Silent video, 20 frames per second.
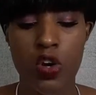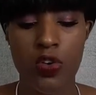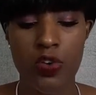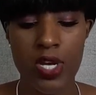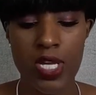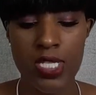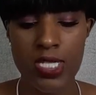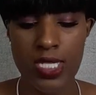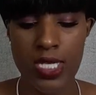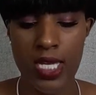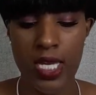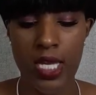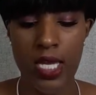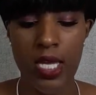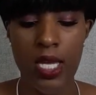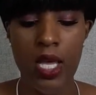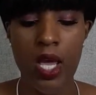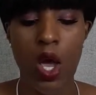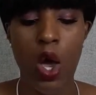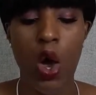Green
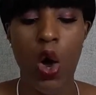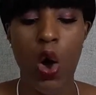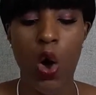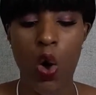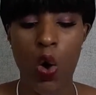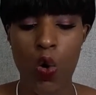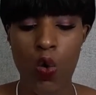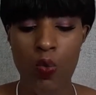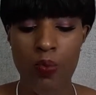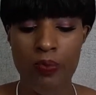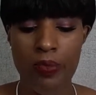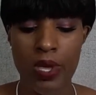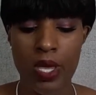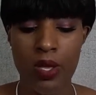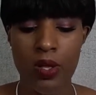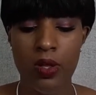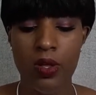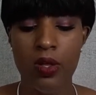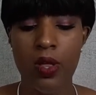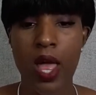tea,
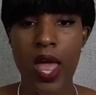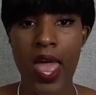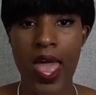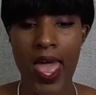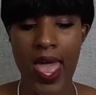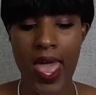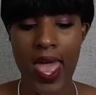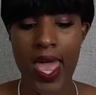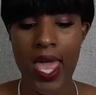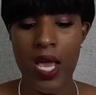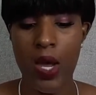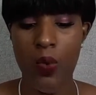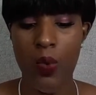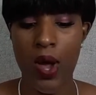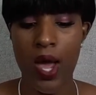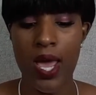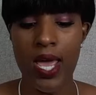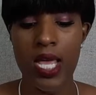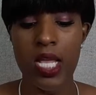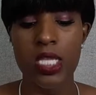oatmeal, egg
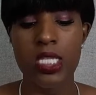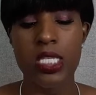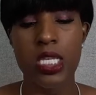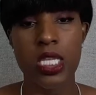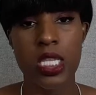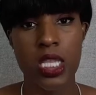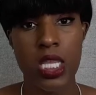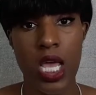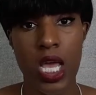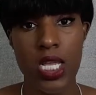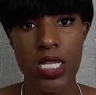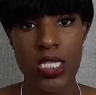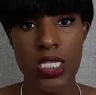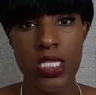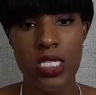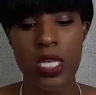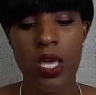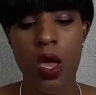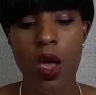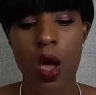whites,
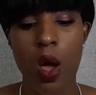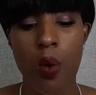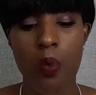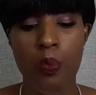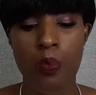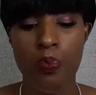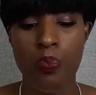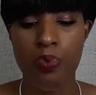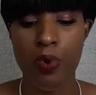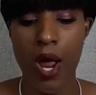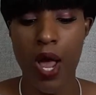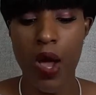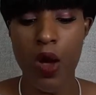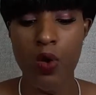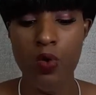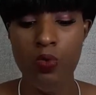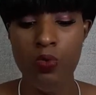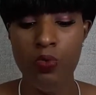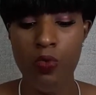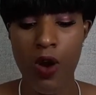nuts,
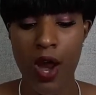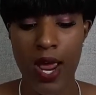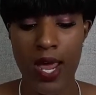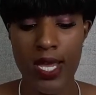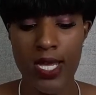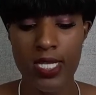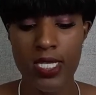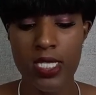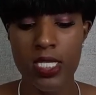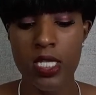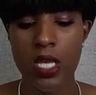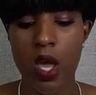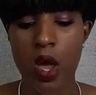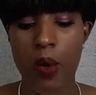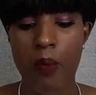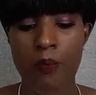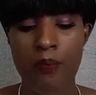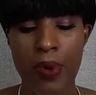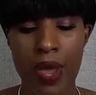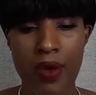brown rice,
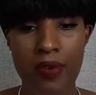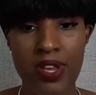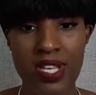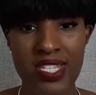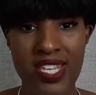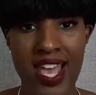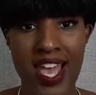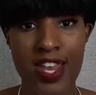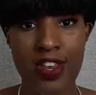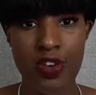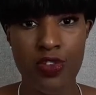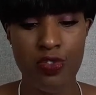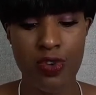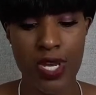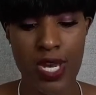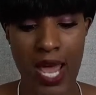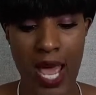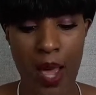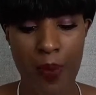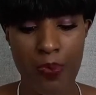berries and
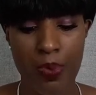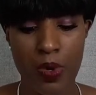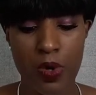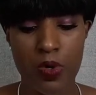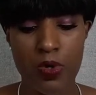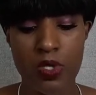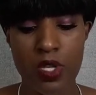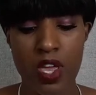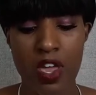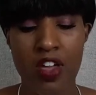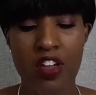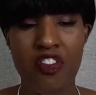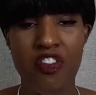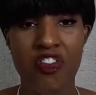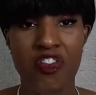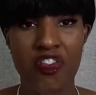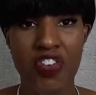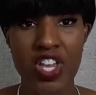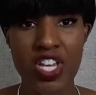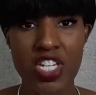green apples,
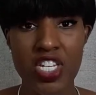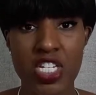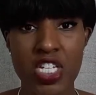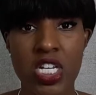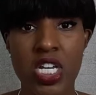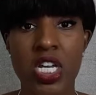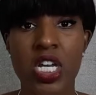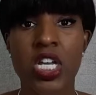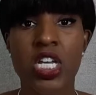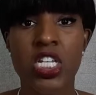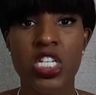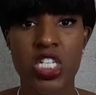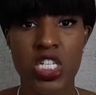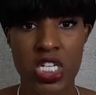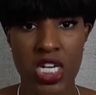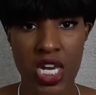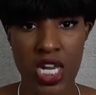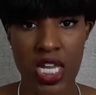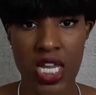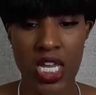fish,
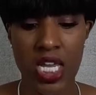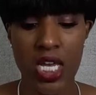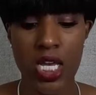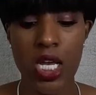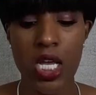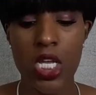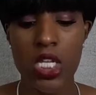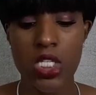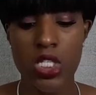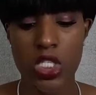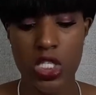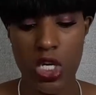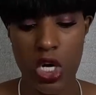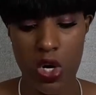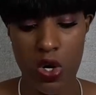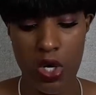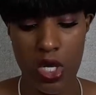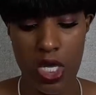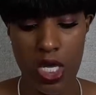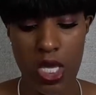chicken,
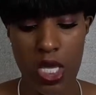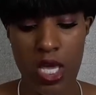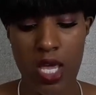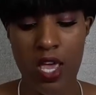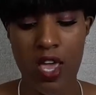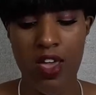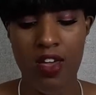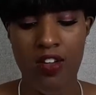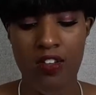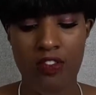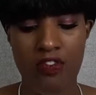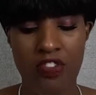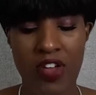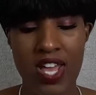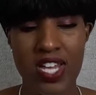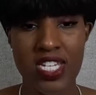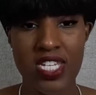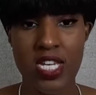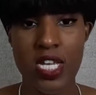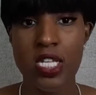turkey,
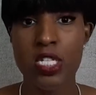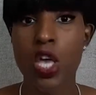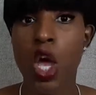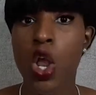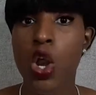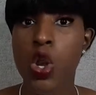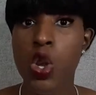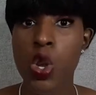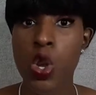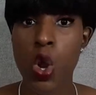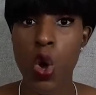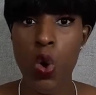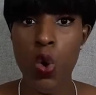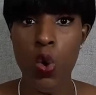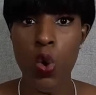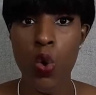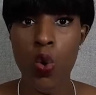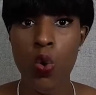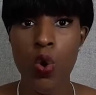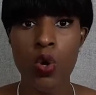veggies,
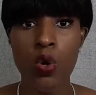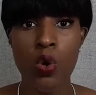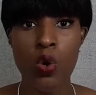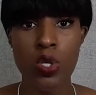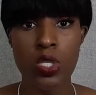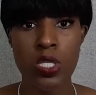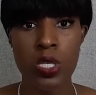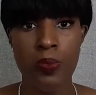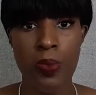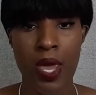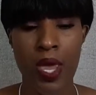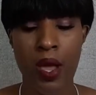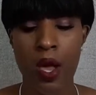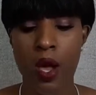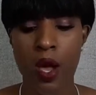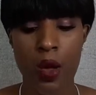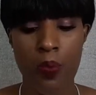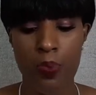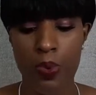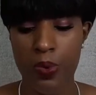no corn or toma-
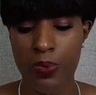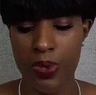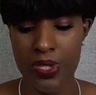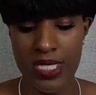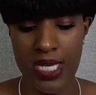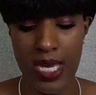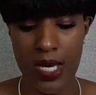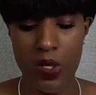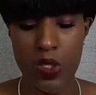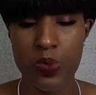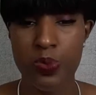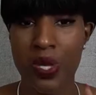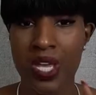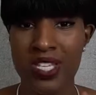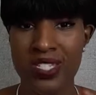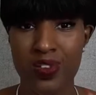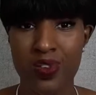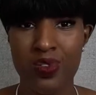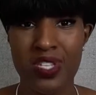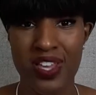uh, potatoes
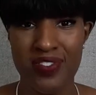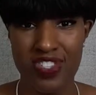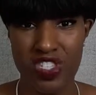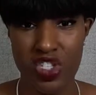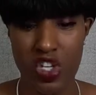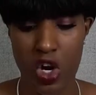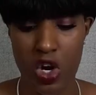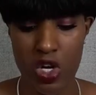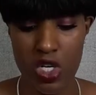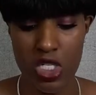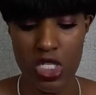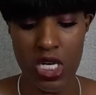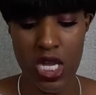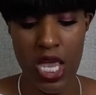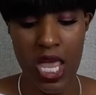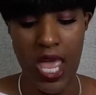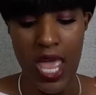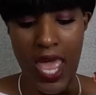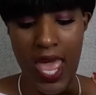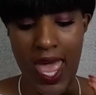because those have starch,
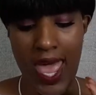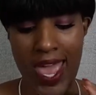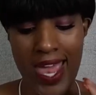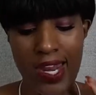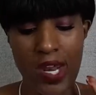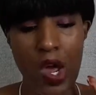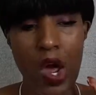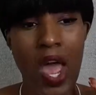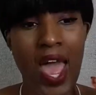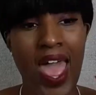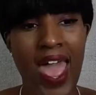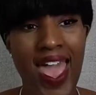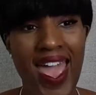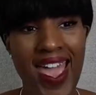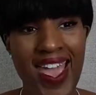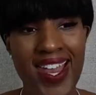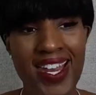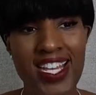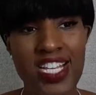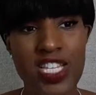and
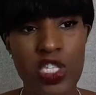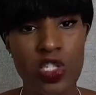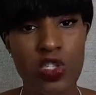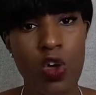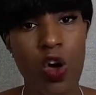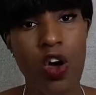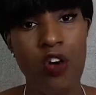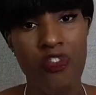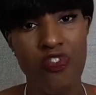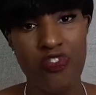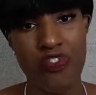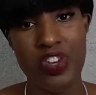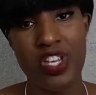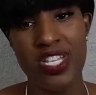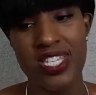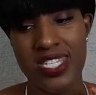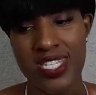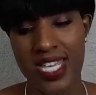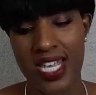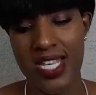any
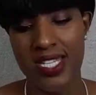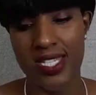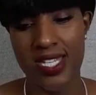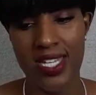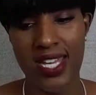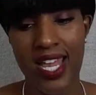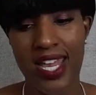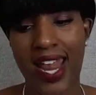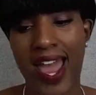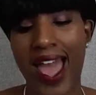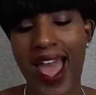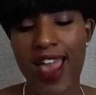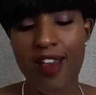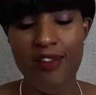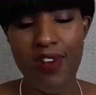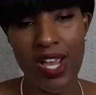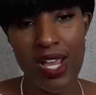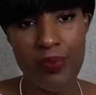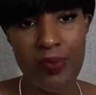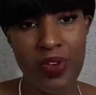salt-free seasoning. And
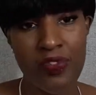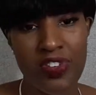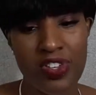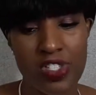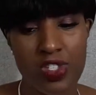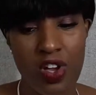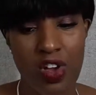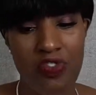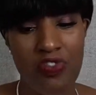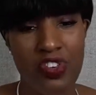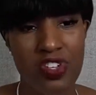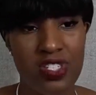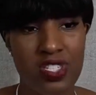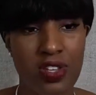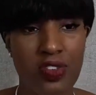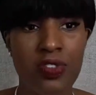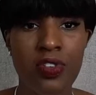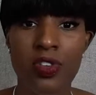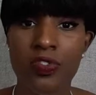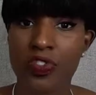I recommend for
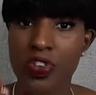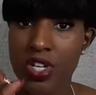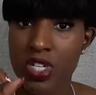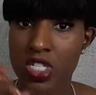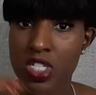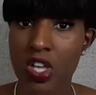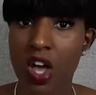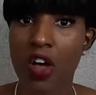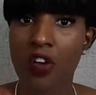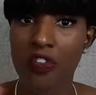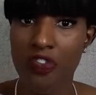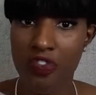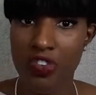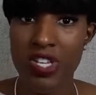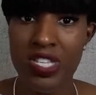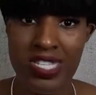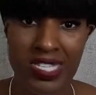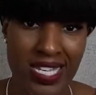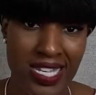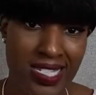salt-free for the
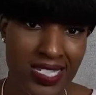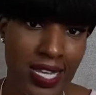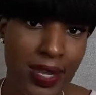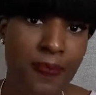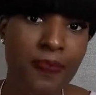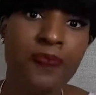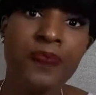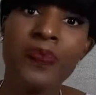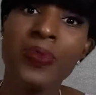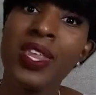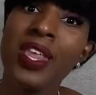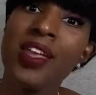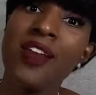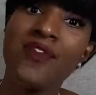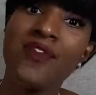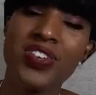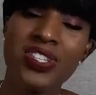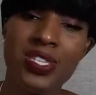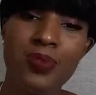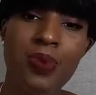salt-free seasoning
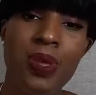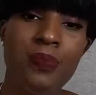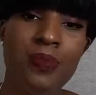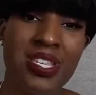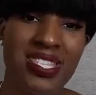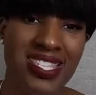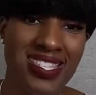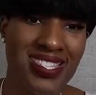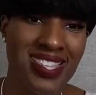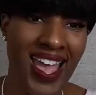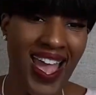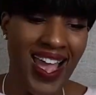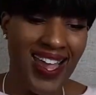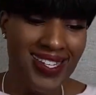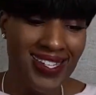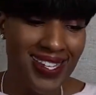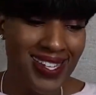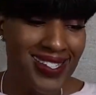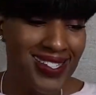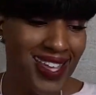for it to be Mrs.
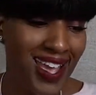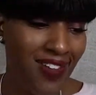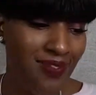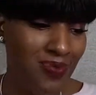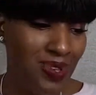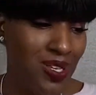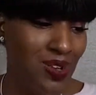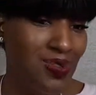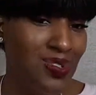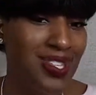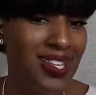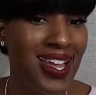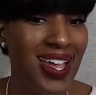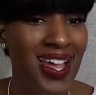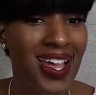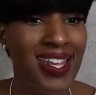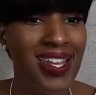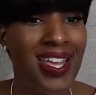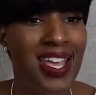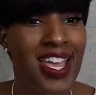Dash because I've been using
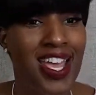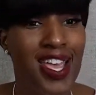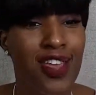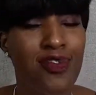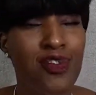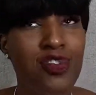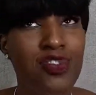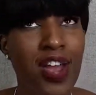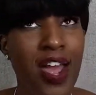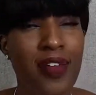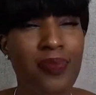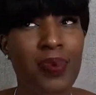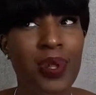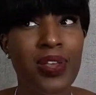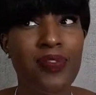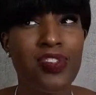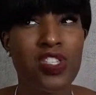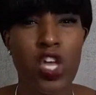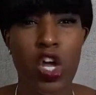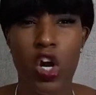that. And if you try, to
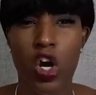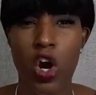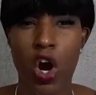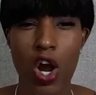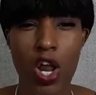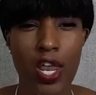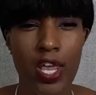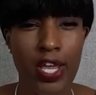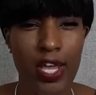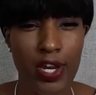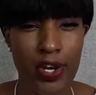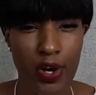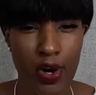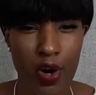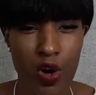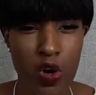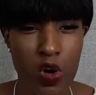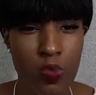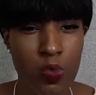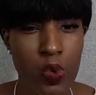believe it's a garlic
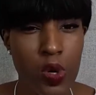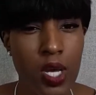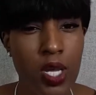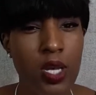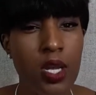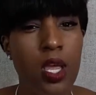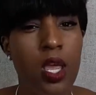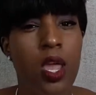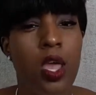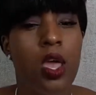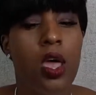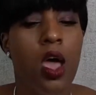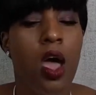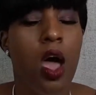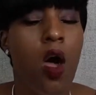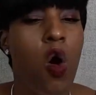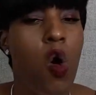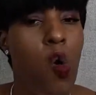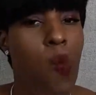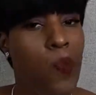and herb one
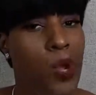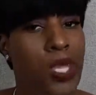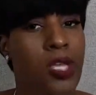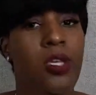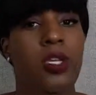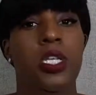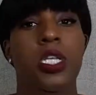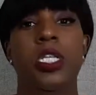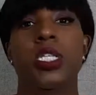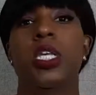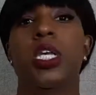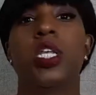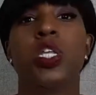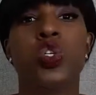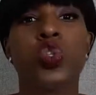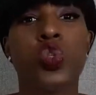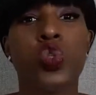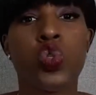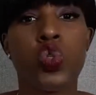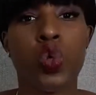oh my goodness,
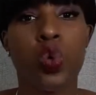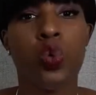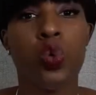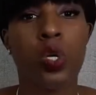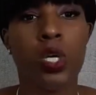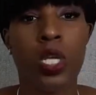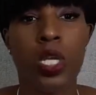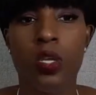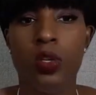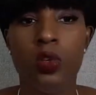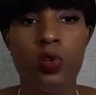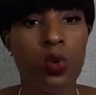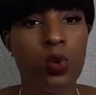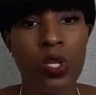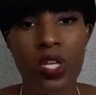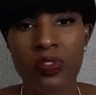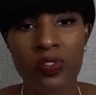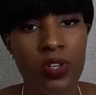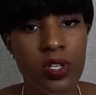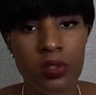it is so good, and you
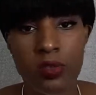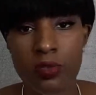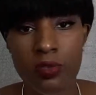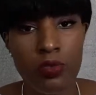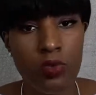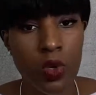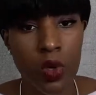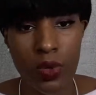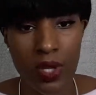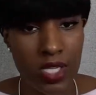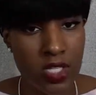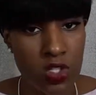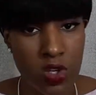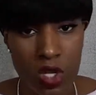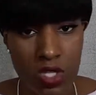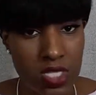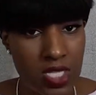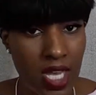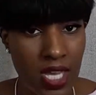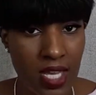don't even know that
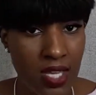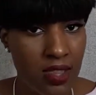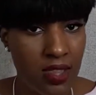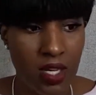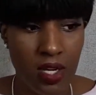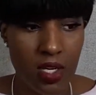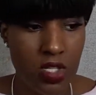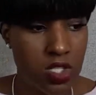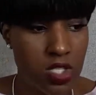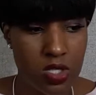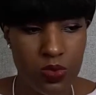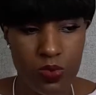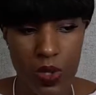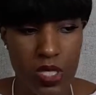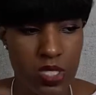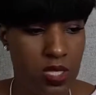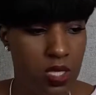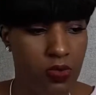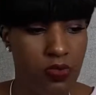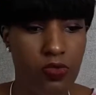salt's not in there. It just
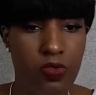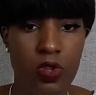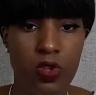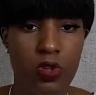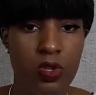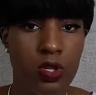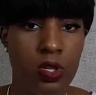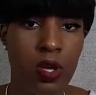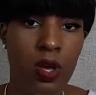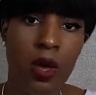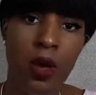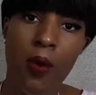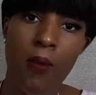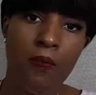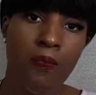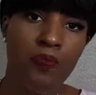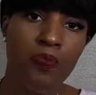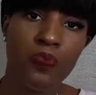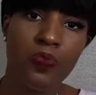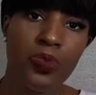makes the the, the
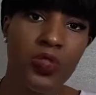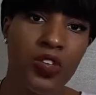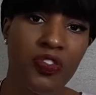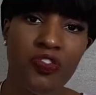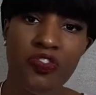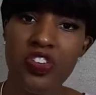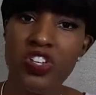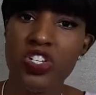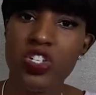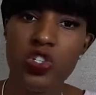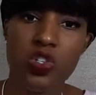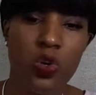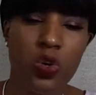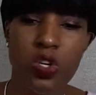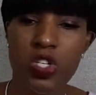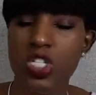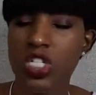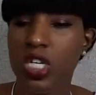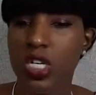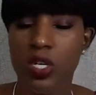um the fish
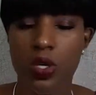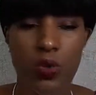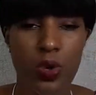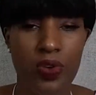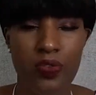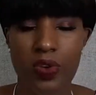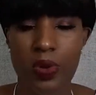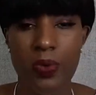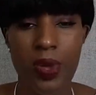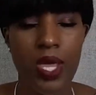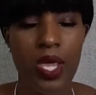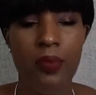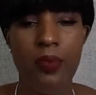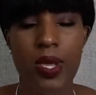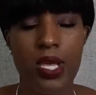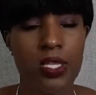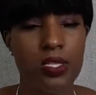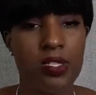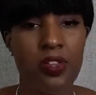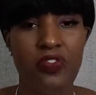or chicken or whatever you make it
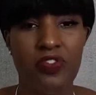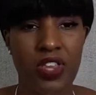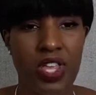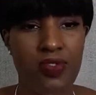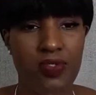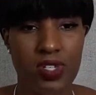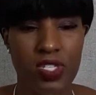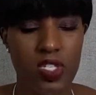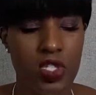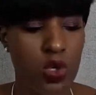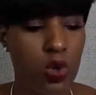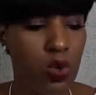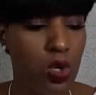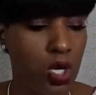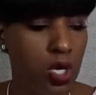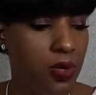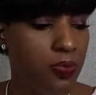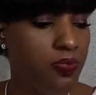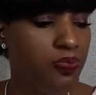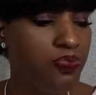make the flavor so
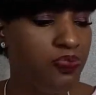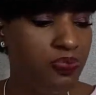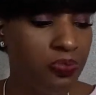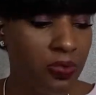good.